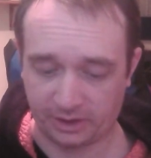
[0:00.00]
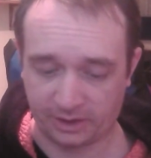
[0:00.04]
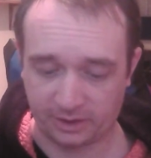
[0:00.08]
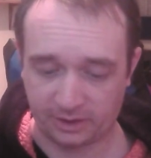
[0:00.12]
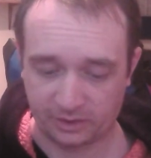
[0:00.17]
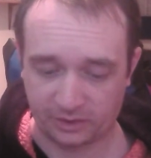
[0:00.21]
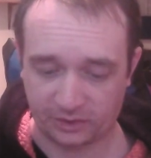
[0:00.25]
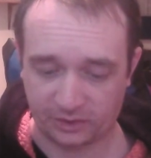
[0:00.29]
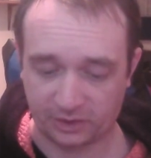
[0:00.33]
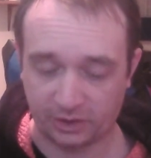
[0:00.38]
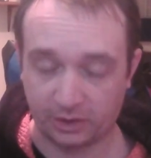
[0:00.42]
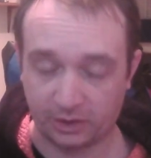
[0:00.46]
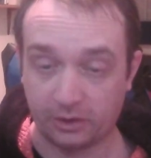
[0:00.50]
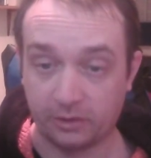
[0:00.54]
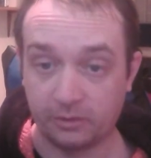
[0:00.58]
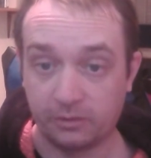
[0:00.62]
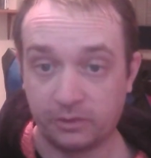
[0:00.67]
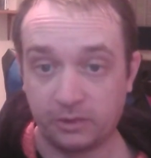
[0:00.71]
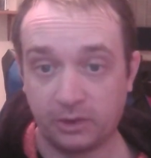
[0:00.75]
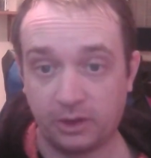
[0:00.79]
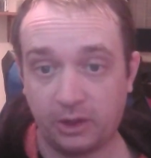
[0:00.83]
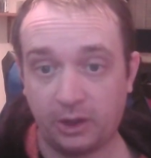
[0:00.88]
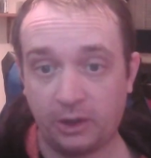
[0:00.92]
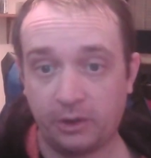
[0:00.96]
So
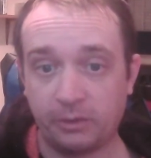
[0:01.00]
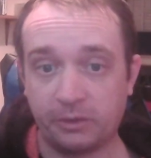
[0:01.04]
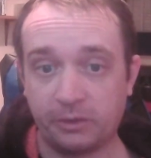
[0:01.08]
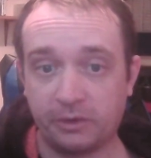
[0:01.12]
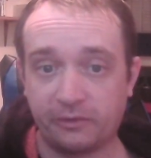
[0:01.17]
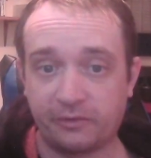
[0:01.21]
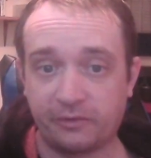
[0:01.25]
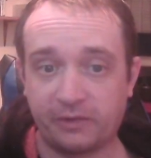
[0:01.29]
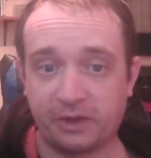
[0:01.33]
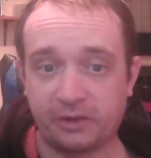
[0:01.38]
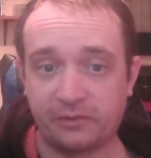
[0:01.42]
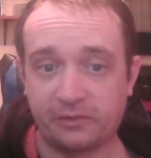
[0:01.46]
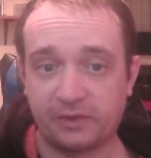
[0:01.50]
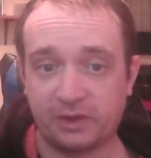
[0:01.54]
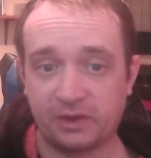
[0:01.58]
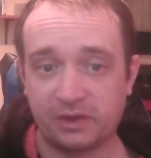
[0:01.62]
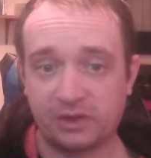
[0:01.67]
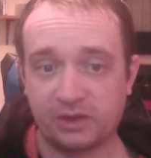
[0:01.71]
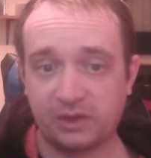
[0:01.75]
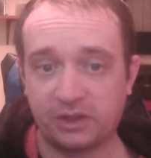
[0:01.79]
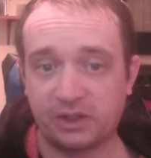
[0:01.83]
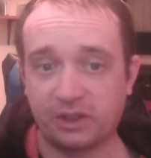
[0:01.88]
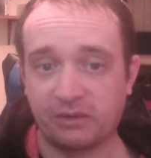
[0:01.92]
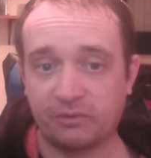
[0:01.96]
we've got Final
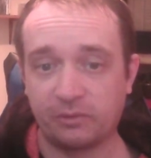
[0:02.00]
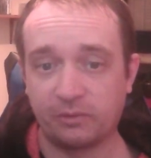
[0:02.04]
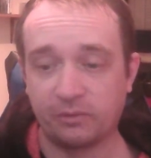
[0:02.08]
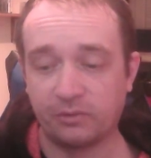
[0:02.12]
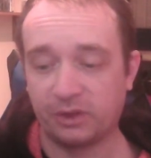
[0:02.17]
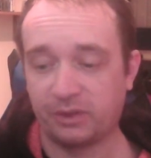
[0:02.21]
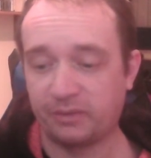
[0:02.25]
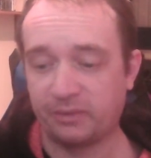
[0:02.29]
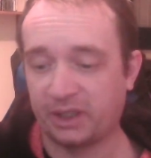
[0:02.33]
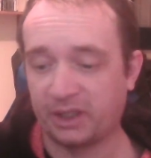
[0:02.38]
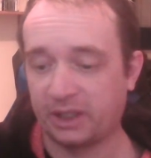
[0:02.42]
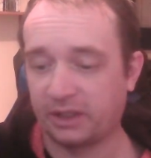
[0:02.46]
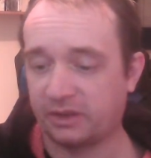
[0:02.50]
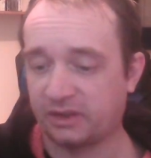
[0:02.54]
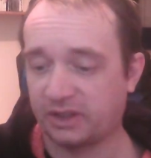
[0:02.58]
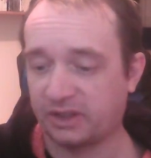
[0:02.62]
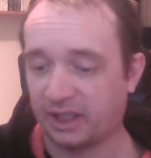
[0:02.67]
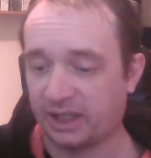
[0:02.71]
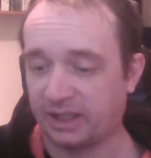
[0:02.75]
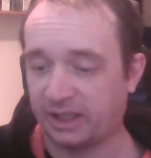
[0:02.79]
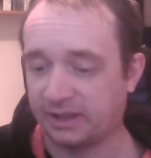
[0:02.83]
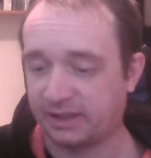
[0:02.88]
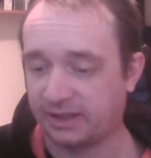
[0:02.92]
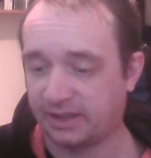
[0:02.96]
Fantasy VII Remake to
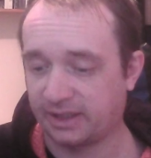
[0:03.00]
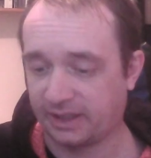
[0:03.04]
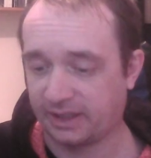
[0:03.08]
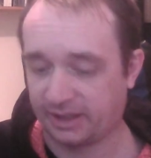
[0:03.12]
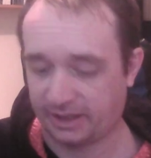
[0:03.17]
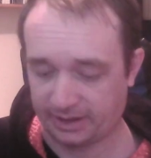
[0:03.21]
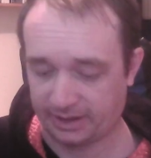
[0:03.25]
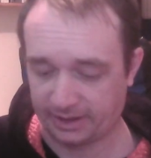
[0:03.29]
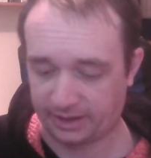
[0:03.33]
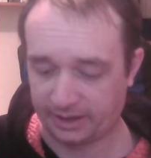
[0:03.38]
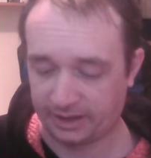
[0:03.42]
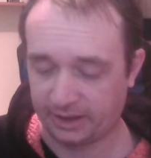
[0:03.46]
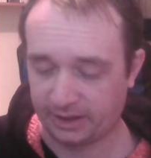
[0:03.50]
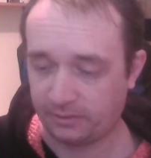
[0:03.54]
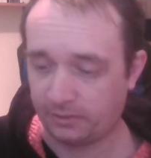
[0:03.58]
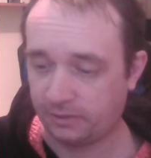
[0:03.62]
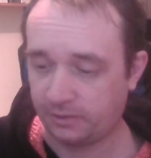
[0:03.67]
add to that now.